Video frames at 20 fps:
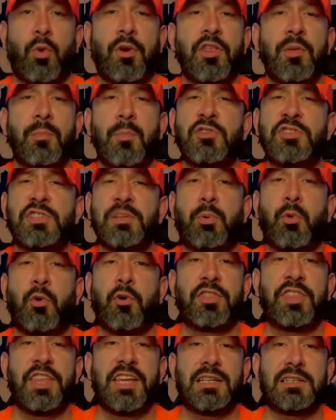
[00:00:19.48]
of the most
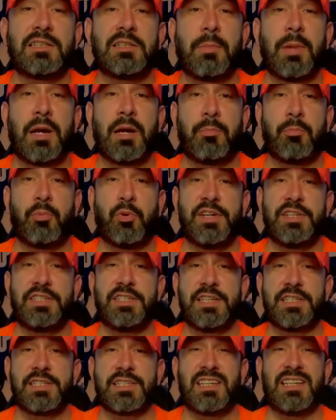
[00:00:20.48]
important things about
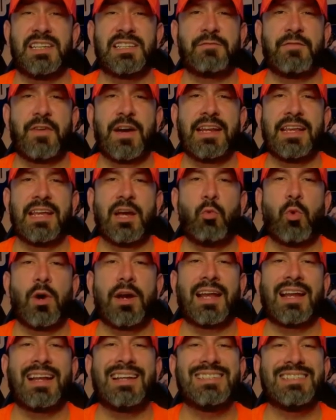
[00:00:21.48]
preseason is finding out what
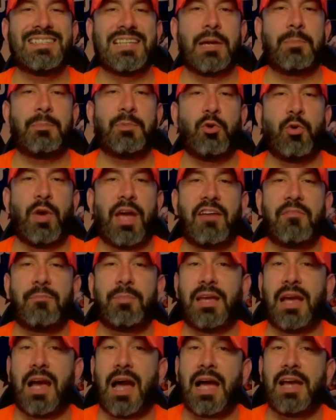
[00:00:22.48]
kind of depth you have
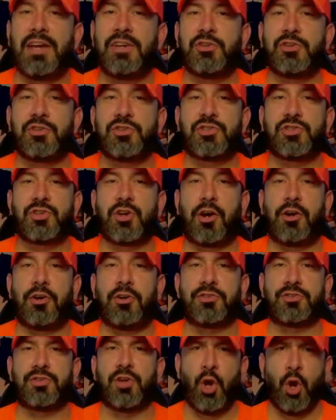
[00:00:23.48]
behind your
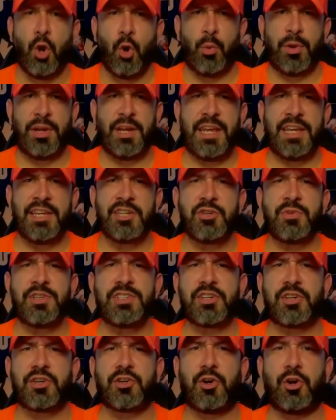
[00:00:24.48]
starters. When injuries
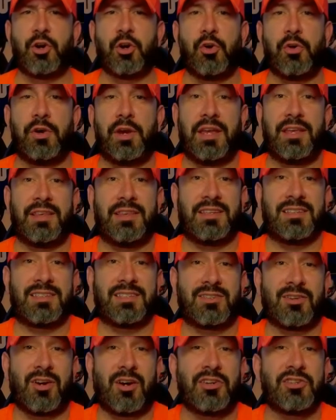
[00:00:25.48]
occur and the
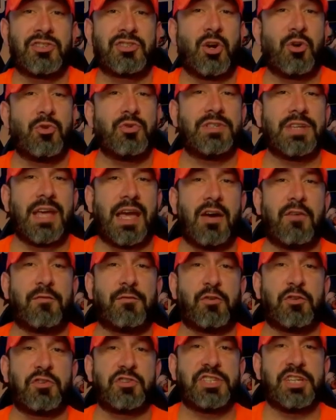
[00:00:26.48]
starters go down
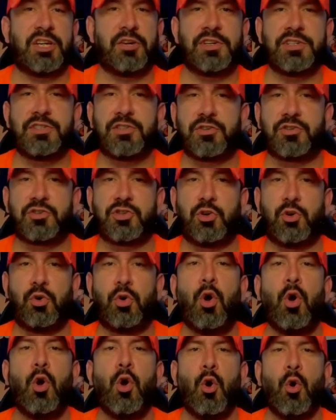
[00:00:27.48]
for a series or two,
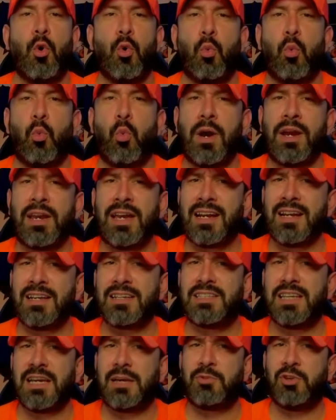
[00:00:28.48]
what kind of
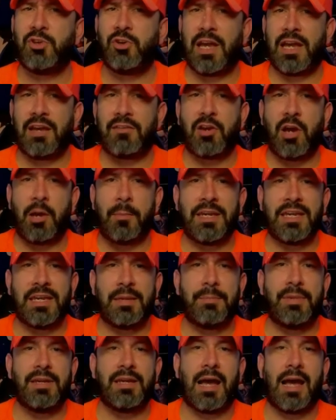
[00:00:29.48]
depth do you have coming in
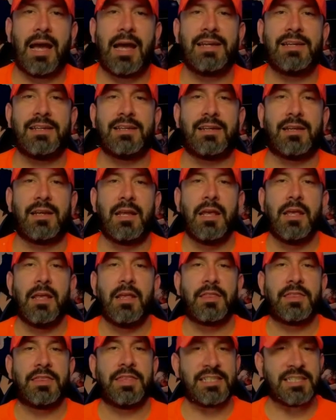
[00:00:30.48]
behind it?
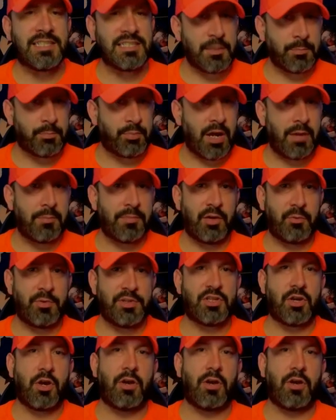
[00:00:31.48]
This is the problem that we saw